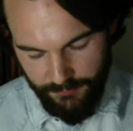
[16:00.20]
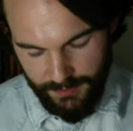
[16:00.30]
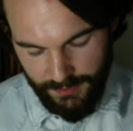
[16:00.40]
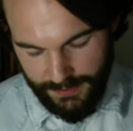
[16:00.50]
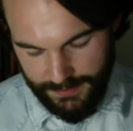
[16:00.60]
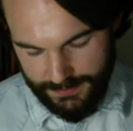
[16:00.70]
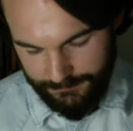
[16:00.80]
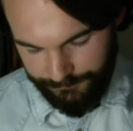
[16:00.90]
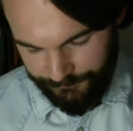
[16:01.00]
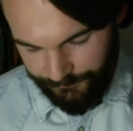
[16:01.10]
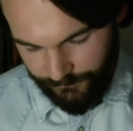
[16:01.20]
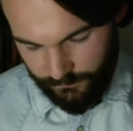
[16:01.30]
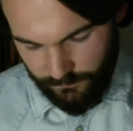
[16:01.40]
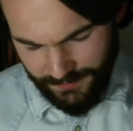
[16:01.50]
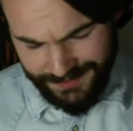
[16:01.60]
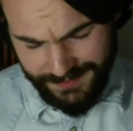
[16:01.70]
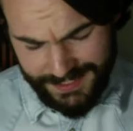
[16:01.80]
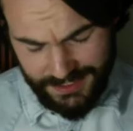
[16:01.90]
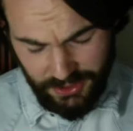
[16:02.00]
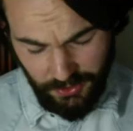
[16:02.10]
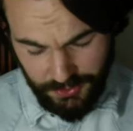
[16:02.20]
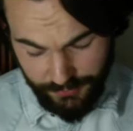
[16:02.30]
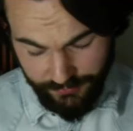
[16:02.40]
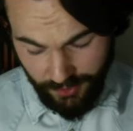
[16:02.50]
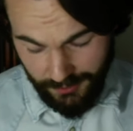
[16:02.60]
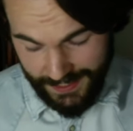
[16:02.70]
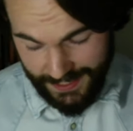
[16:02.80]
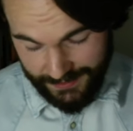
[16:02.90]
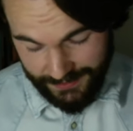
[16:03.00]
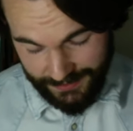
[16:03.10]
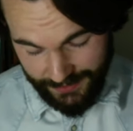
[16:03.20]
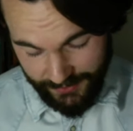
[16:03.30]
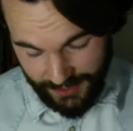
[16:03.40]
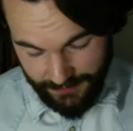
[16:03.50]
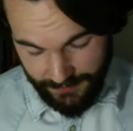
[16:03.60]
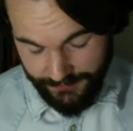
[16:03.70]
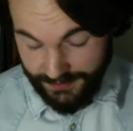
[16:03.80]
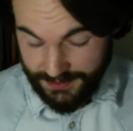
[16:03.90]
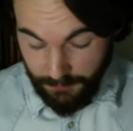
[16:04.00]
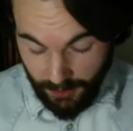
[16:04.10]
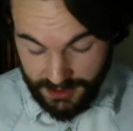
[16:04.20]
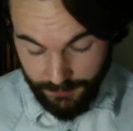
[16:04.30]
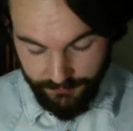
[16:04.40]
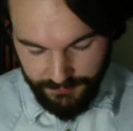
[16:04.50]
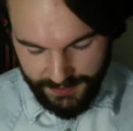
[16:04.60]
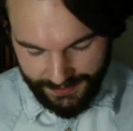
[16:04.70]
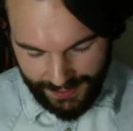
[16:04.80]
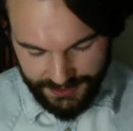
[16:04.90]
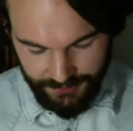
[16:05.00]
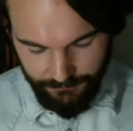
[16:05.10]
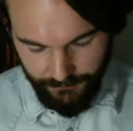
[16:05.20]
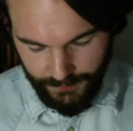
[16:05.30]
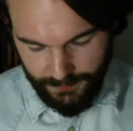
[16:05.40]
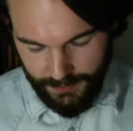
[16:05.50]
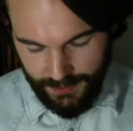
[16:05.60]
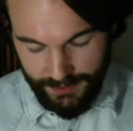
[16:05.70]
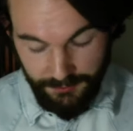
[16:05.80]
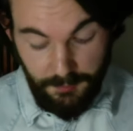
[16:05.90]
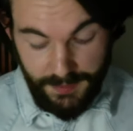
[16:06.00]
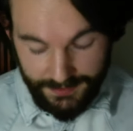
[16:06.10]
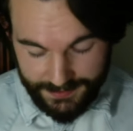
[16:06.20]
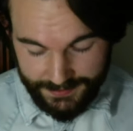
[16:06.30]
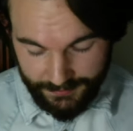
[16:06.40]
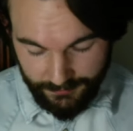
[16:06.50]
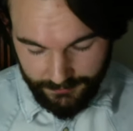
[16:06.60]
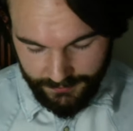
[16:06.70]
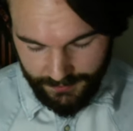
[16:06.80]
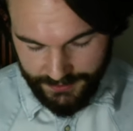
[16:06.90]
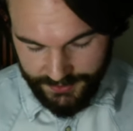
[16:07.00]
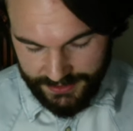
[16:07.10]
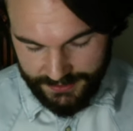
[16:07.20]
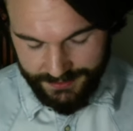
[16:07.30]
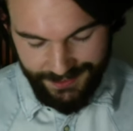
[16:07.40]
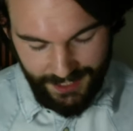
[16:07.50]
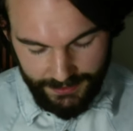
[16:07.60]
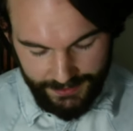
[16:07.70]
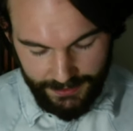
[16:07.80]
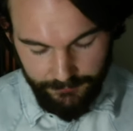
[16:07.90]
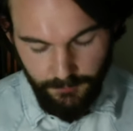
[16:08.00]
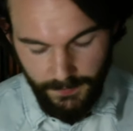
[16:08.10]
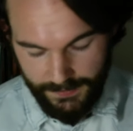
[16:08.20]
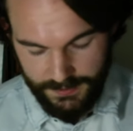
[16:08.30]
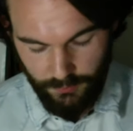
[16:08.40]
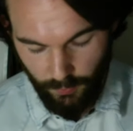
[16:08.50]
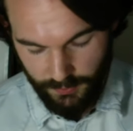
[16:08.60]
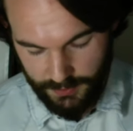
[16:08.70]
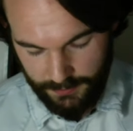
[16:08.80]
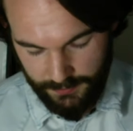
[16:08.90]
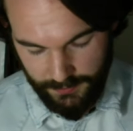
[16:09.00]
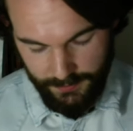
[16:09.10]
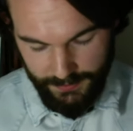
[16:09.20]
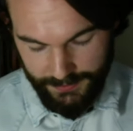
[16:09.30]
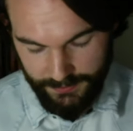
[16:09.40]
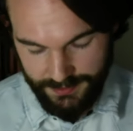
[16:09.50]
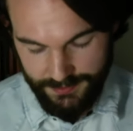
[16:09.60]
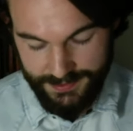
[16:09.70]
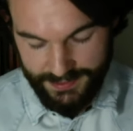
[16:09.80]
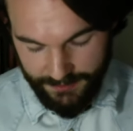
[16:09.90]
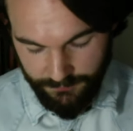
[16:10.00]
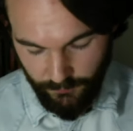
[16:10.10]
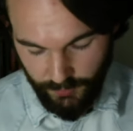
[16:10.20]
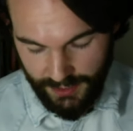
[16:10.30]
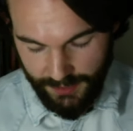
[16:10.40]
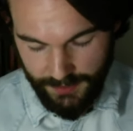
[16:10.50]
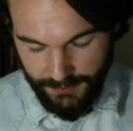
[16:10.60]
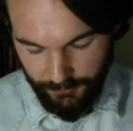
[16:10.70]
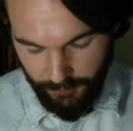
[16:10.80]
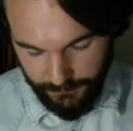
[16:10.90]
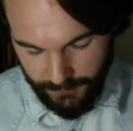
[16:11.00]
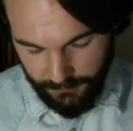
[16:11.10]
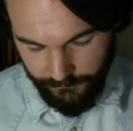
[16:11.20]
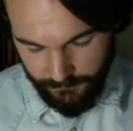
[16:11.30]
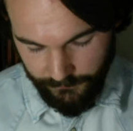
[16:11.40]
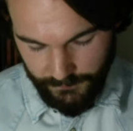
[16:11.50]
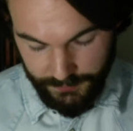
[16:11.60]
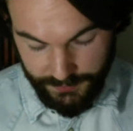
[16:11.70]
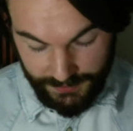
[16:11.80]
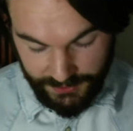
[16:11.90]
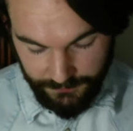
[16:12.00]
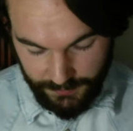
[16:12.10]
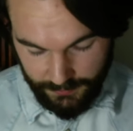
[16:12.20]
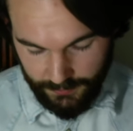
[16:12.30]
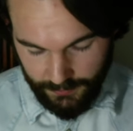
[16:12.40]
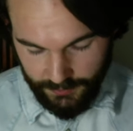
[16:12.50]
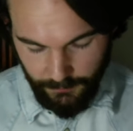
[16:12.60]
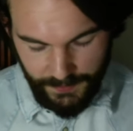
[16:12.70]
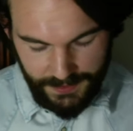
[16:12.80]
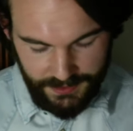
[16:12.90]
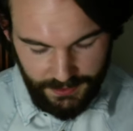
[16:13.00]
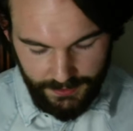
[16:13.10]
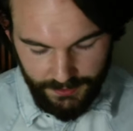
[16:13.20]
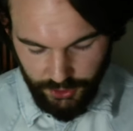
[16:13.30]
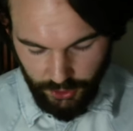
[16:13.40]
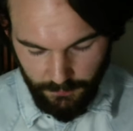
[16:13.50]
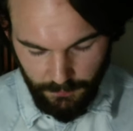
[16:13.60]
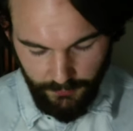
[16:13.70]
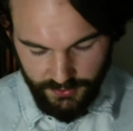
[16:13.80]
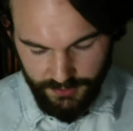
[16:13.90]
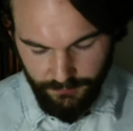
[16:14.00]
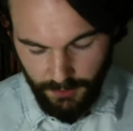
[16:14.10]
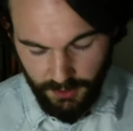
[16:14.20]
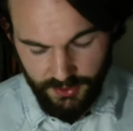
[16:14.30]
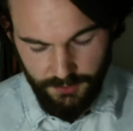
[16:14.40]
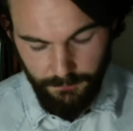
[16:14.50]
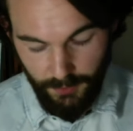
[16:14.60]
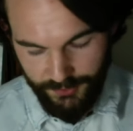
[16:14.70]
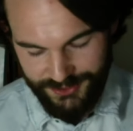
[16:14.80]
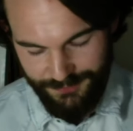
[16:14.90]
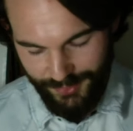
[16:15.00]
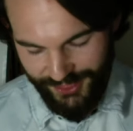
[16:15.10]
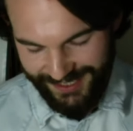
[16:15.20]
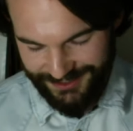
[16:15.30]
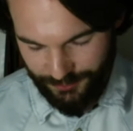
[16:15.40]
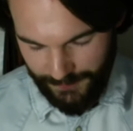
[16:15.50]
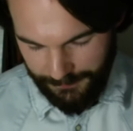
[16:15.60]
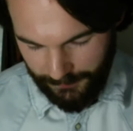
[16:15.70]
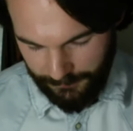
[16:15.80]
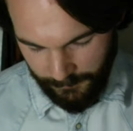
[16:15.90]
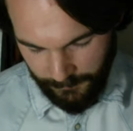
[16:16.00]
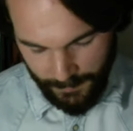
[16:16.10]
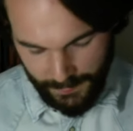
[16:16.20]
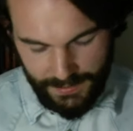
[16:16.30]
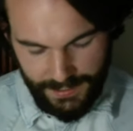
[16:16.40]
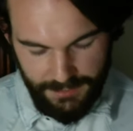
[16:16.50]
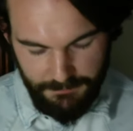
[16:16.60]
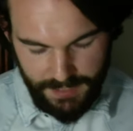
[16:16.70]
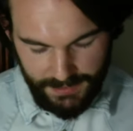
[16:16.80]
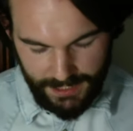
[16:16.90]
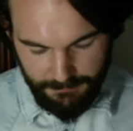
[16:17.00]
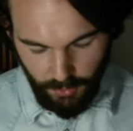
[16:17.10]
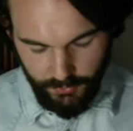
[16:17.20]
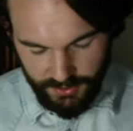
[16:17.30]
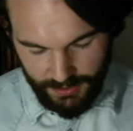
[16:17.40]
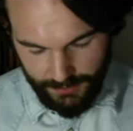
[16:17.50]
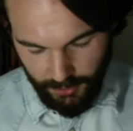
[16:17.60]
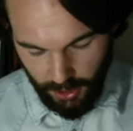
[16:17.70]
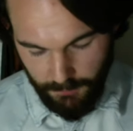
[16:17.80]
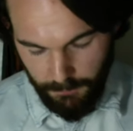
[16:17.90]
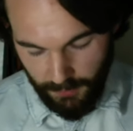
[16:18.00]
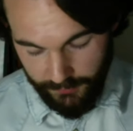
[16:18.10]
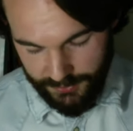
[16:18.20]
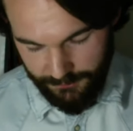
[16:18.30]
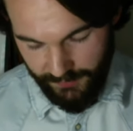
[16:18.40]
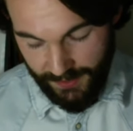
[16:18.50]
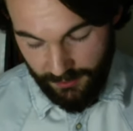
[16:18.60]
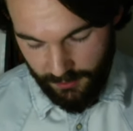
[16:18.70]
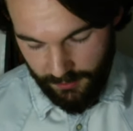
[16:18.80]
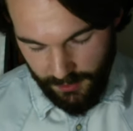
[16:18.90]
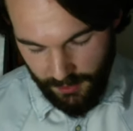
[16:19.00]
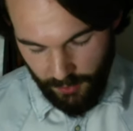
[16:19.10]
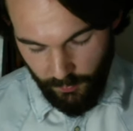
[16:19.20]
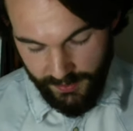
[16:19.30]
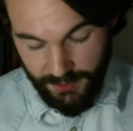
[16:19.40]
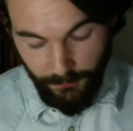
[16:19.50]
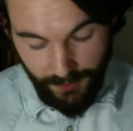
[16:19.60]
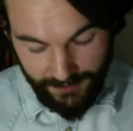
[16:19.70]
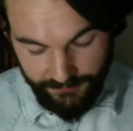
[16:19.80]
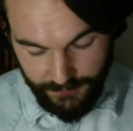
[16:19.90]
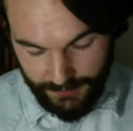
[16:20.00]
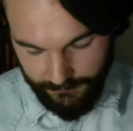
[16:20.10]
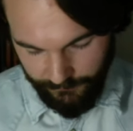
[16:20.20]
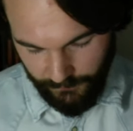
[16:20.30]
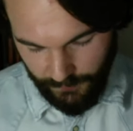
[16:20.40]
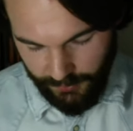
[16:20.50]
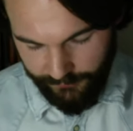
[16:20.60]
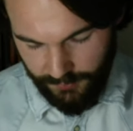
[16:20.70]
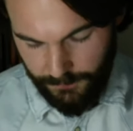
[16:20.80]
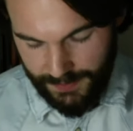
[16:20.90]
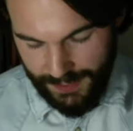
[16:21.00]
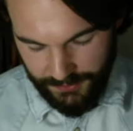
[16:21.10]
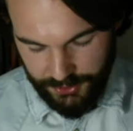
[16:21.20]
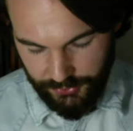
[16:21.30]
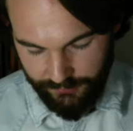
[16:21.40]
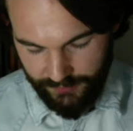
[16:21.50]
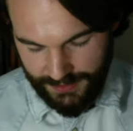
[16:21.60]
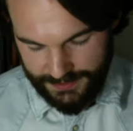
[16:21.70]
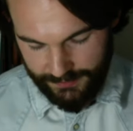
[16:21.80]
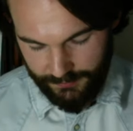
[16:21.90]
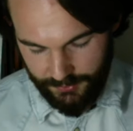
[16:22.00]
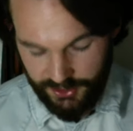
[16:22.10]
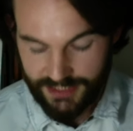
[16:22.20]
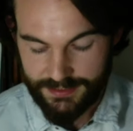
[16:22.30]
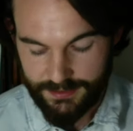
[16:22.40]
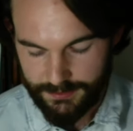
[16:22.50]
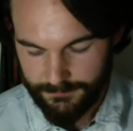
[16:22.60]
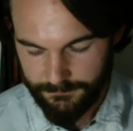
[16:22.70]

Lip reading: realize that he has gone too far ahead and that it's impossible for me to catch him. And I remain still, and Jesus kindly repeats the words. He does the same when I am interrupted, to teach me to patiently endure bothersome things or people. And I make him understand how bothersome they are when they deprive me out of the beatitude of listening to Jesus.